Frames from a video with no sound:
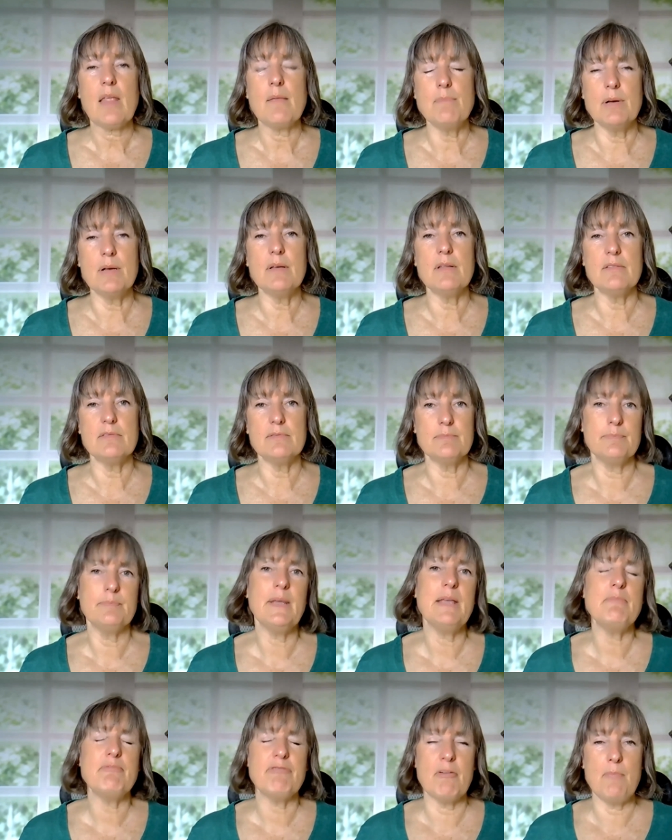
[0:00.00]
But
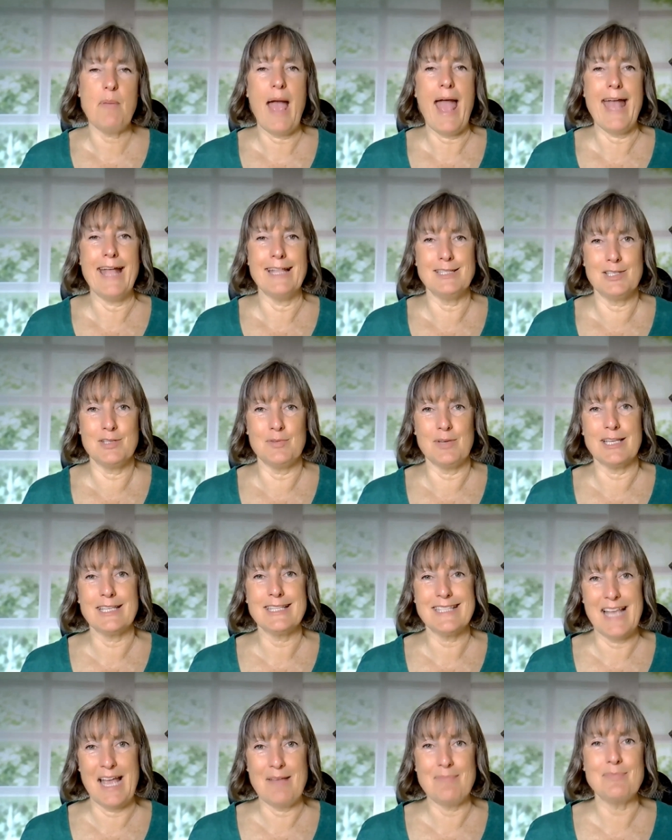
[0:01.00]
be prepared to
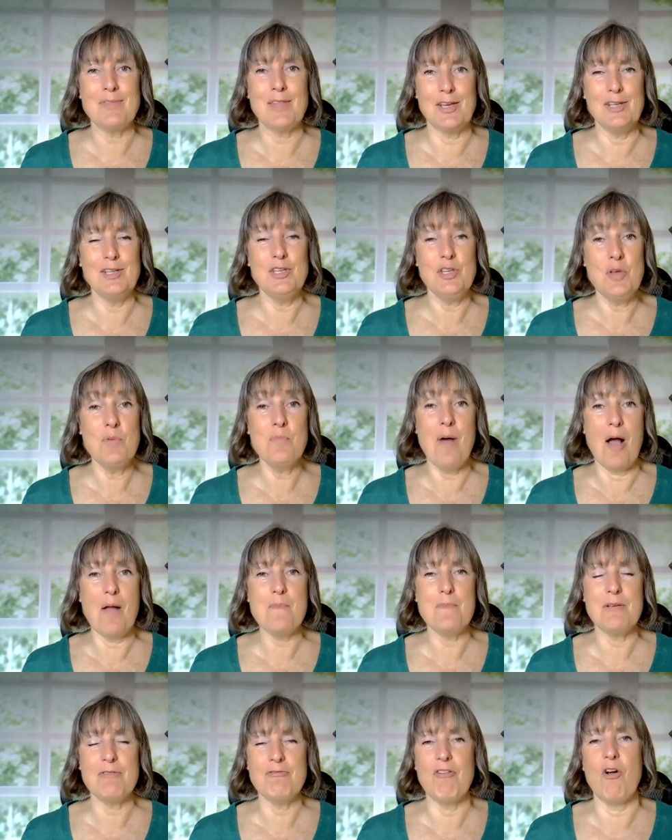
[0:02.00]
accept that you
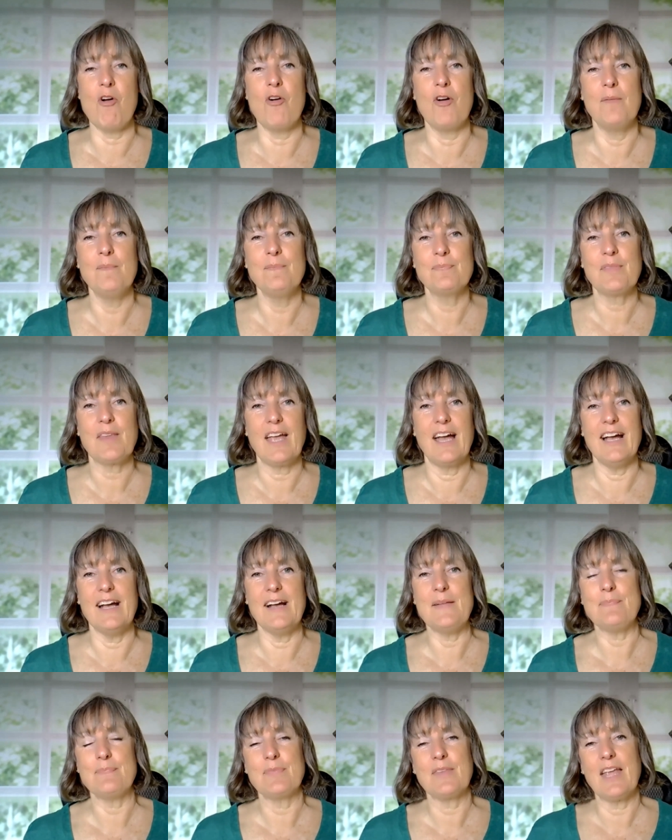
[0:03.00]
might be wrong
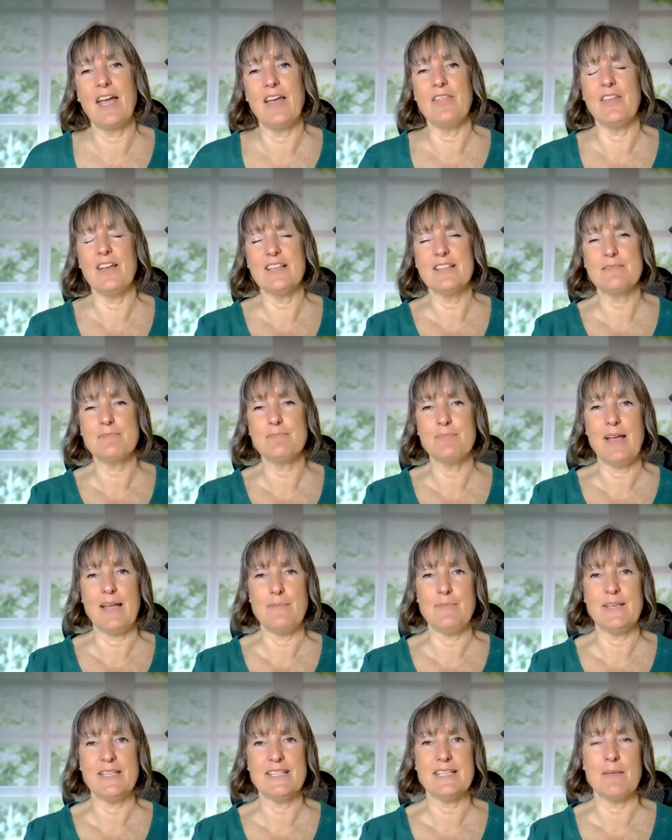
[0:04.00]
and that
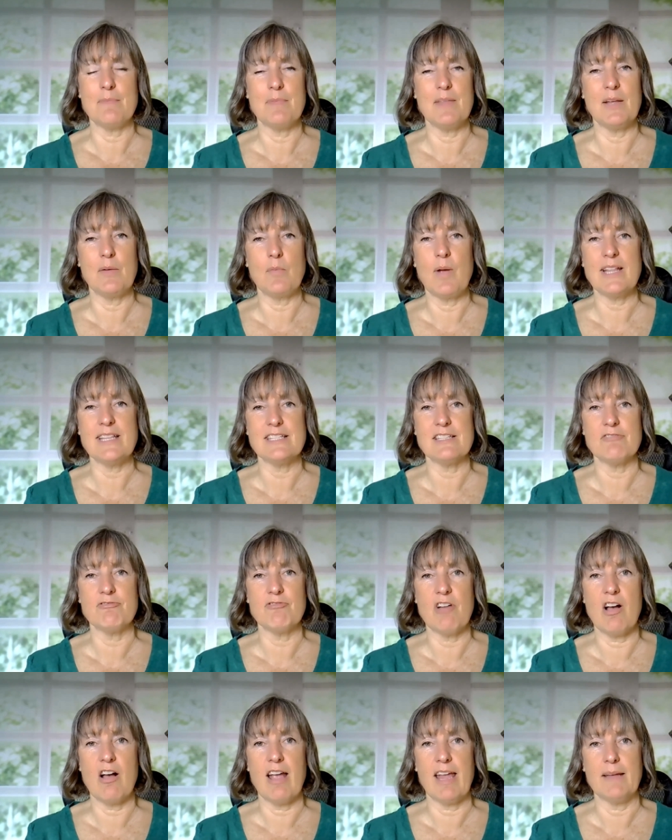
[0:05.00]
maybe something went
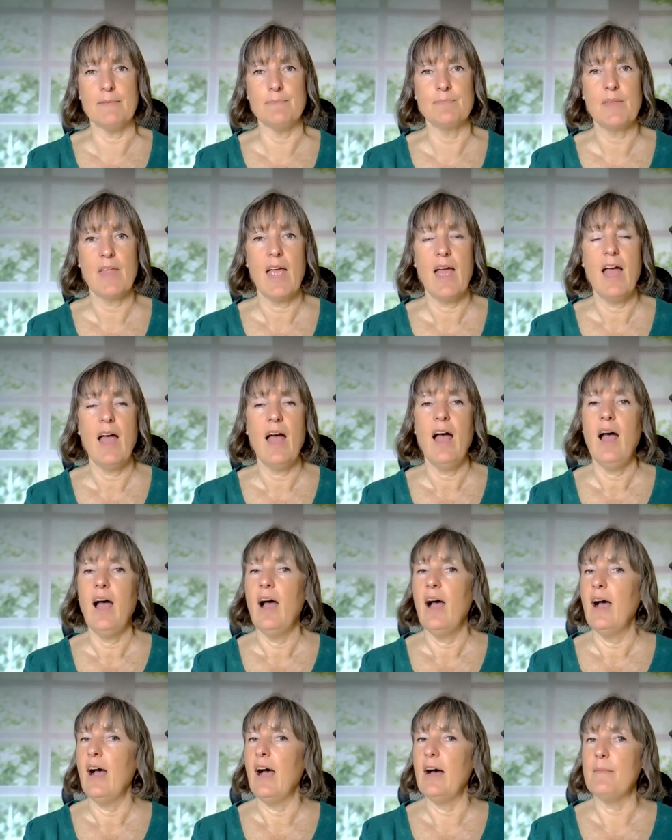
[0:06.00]
awry.
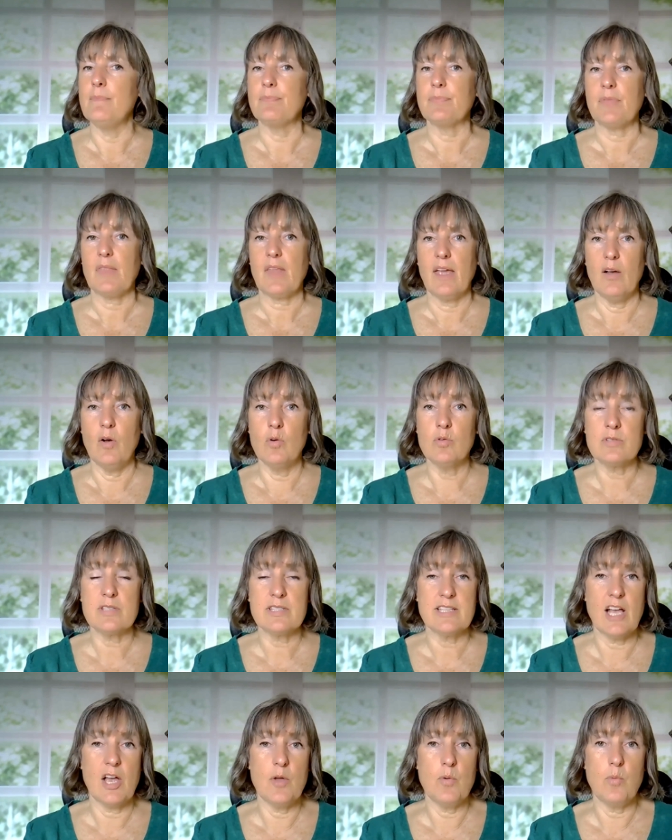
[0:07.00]

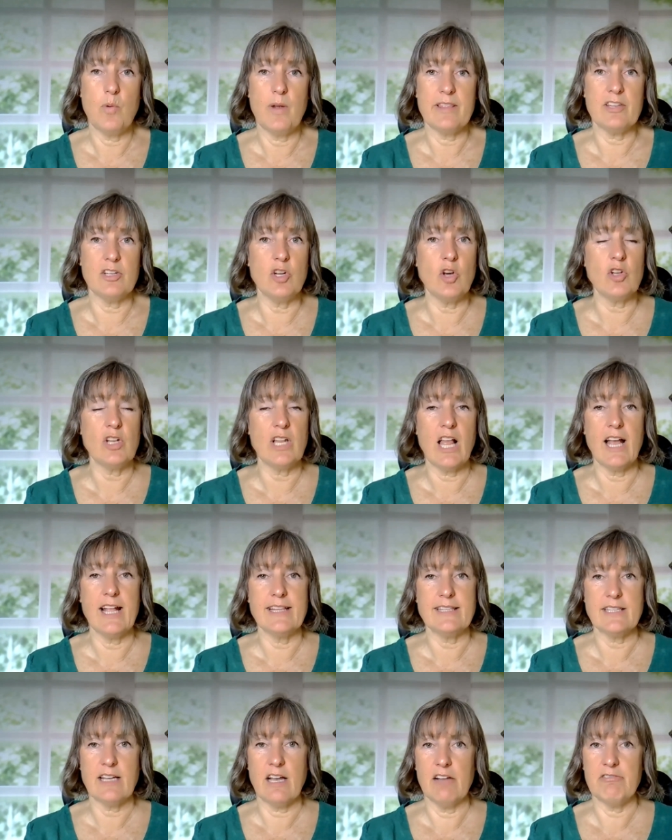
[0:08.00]
Also with an
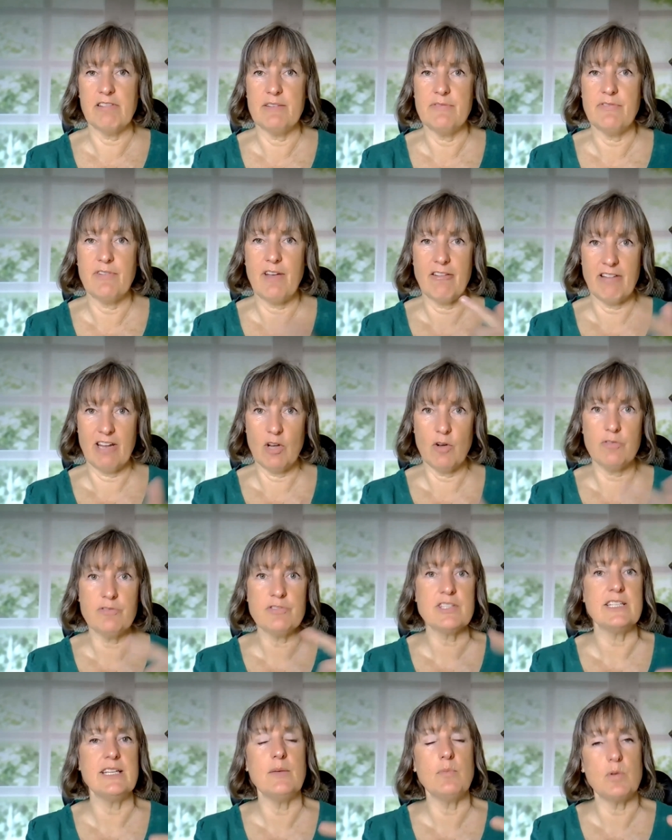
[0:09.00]
online diary, very
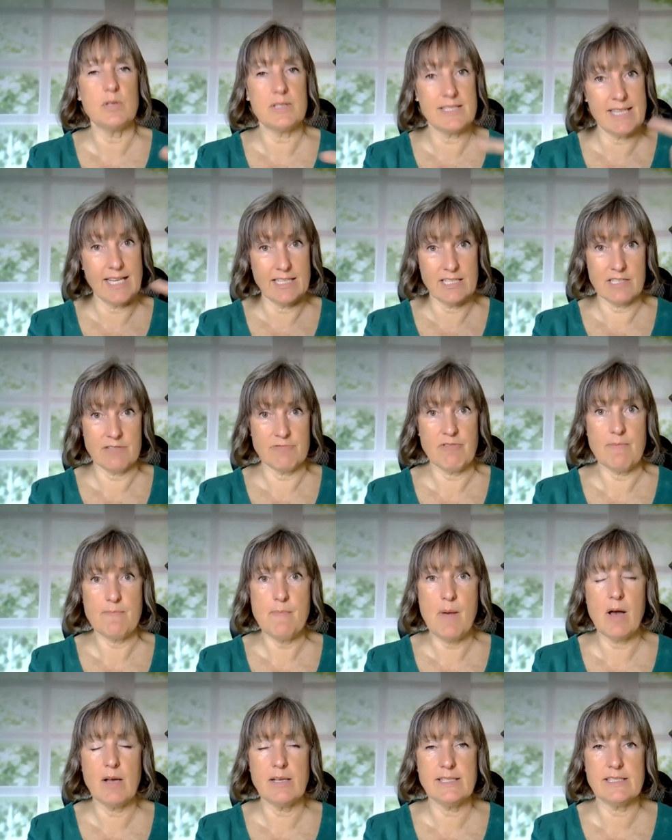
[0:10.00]
often it will send a
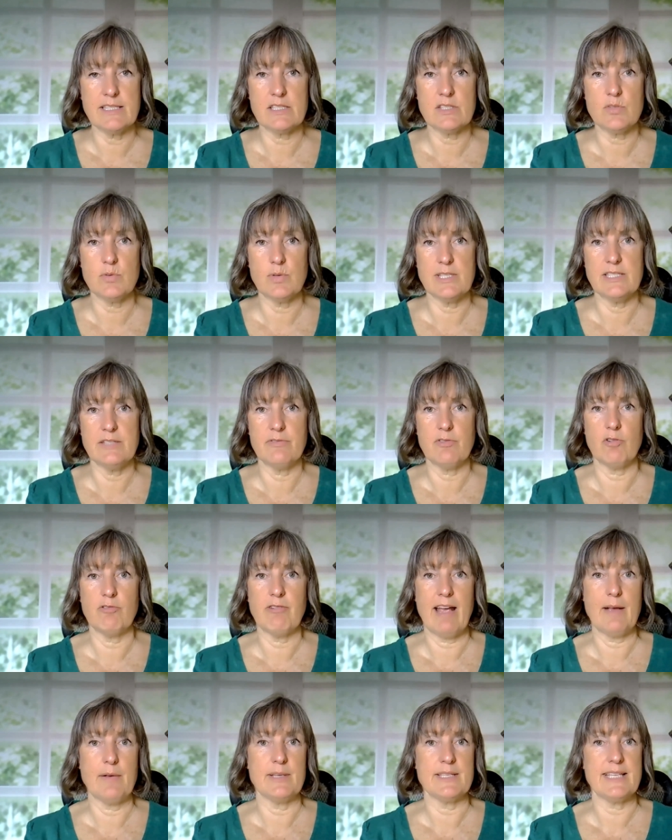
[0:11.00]
reminder
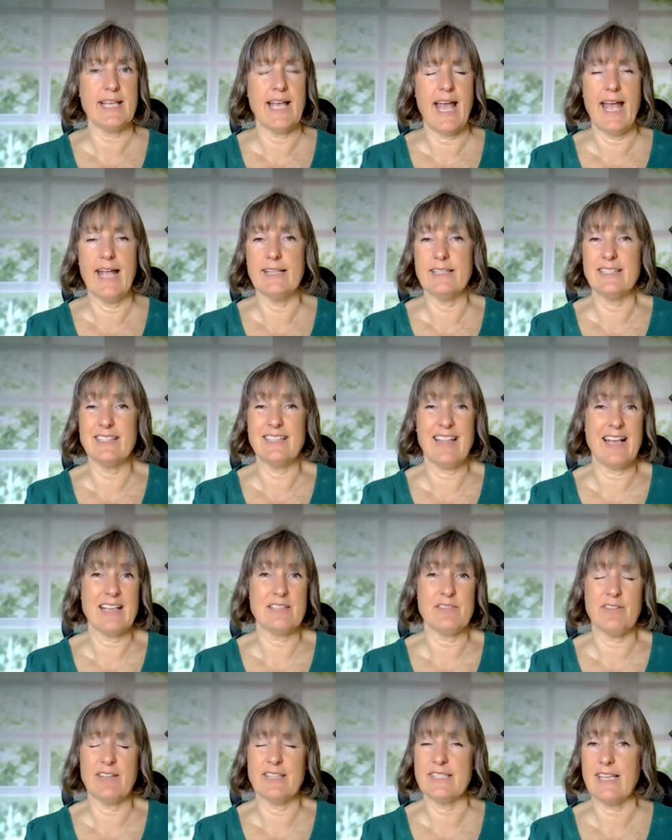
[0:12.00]
24 hours ahead. So
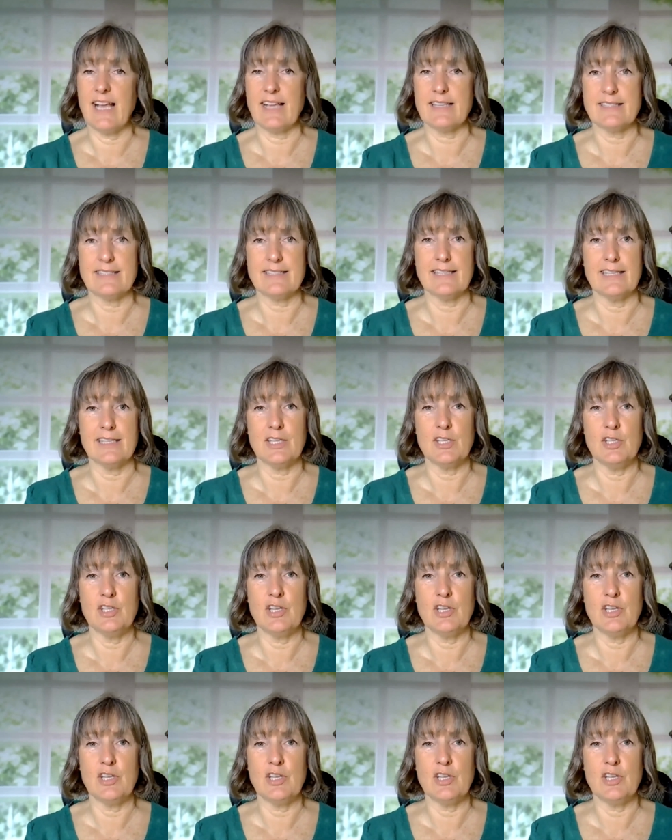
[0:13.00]
that's fantastic.